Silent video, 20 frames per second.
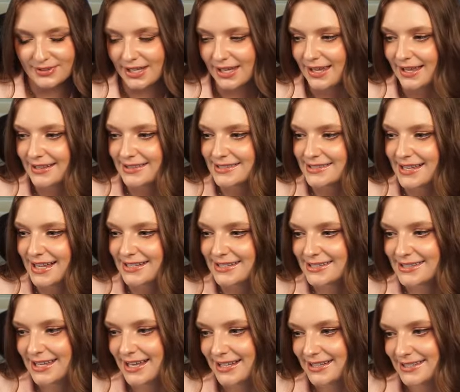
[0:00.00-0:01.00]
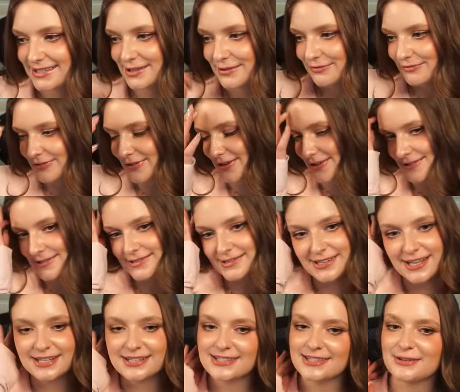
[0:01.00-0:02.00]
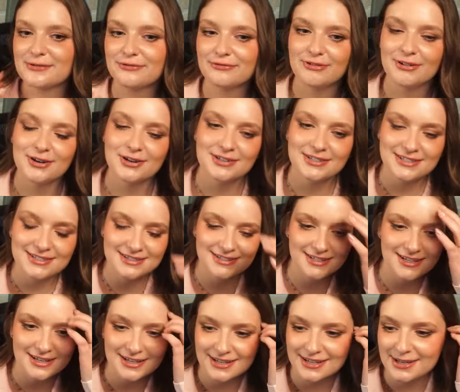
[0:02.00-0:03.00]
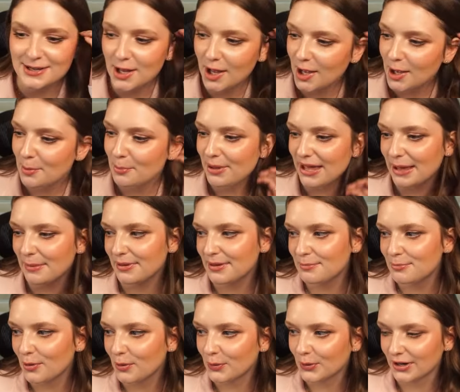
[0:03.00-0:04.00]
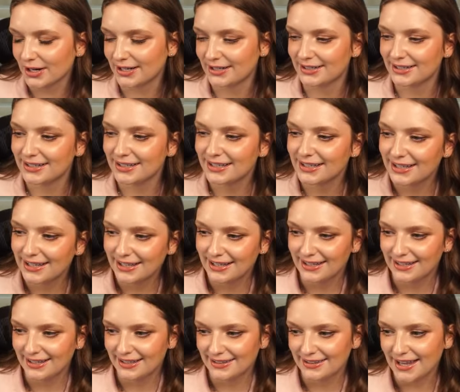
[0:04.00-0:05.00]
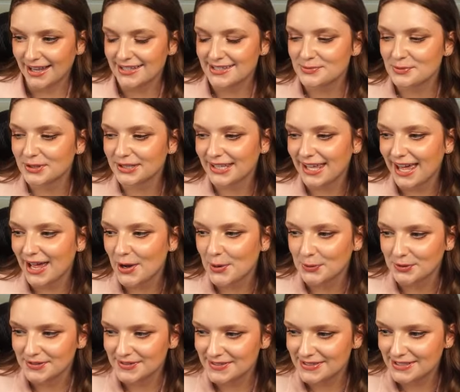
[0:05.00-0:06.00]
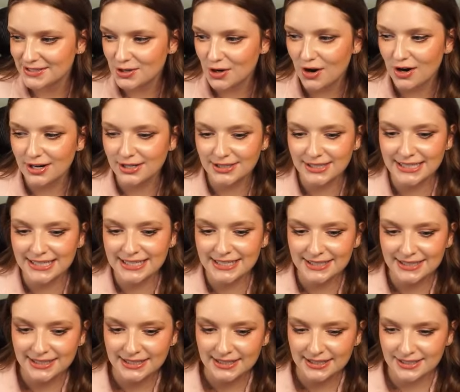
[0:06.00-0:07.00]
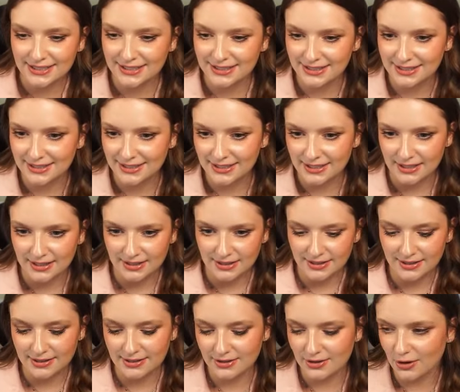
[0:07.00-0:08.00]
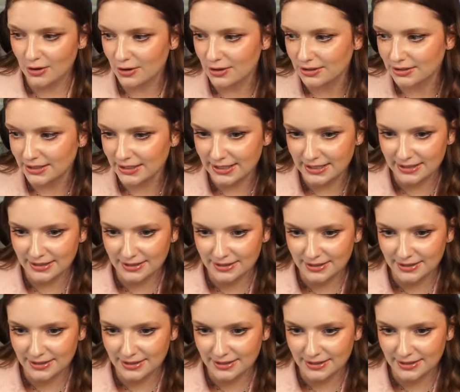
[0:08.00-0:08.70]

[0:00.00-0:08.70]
It's it's it's the first it's the first baby born. That's what counts. Carly. Carly.